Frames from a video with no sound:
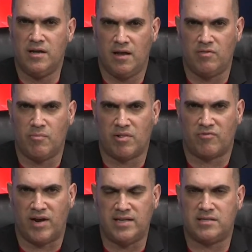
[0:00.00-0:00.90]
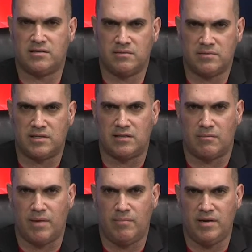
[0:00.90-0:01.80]
In the Bill of Rights, the 10th
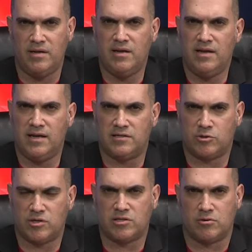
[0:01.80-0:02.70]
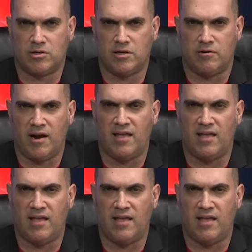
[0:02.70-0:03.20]
Amendment is crystal clear,